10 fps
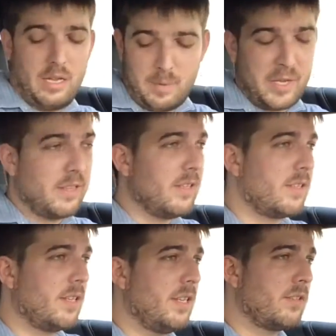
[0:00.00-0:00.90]
and I mean,
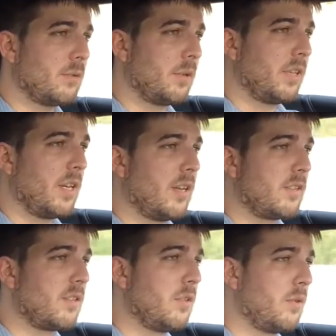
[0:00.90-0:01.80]
these seats are really
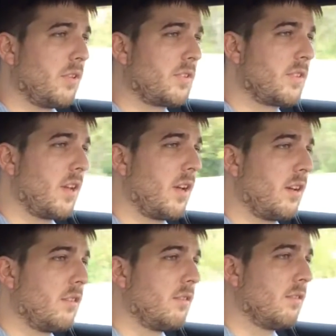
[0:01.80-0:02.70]
nice too. It's
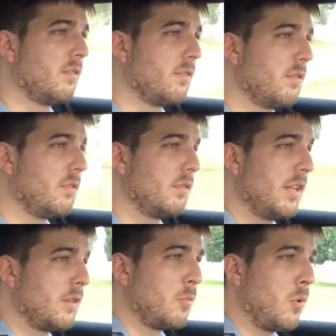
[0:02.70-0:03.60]

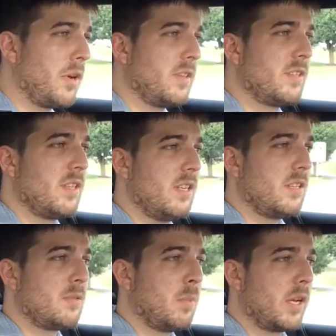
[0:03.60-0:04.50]
leather pointed
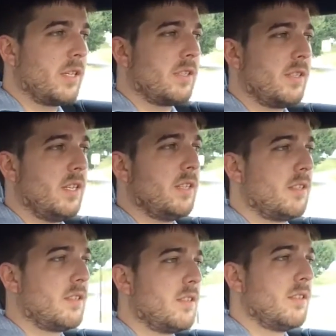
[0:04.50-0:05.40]
seats, bucket
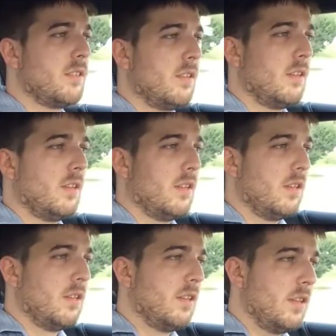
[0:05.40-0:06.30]
seats.
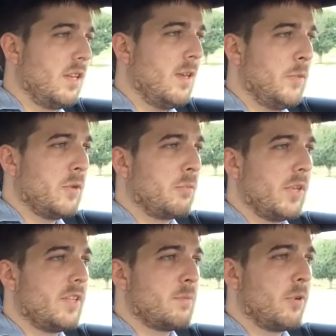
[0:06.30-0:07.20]
They keep you in
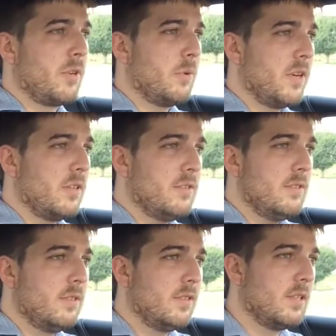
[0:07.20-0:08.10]
place pretty well.
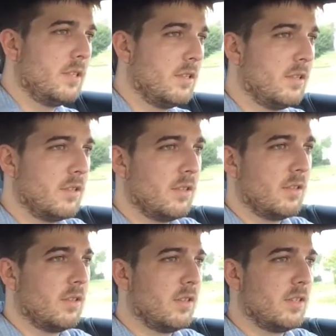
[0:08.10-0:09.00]

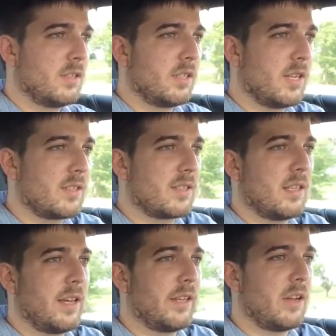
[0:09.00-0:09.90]
You're not
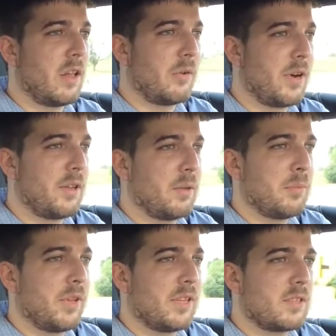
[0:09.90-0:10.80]
sliding all around the
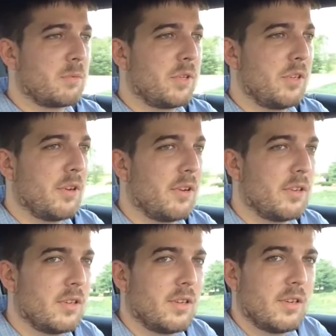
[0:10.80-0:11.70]
place when you're
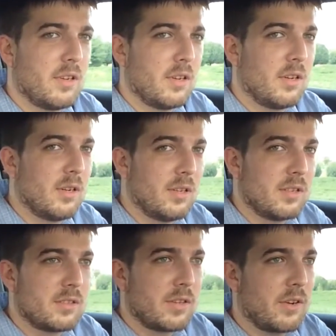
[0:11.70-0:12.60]

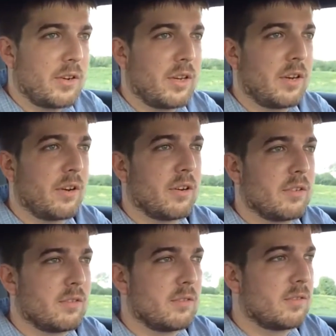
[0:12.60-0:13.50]
turning or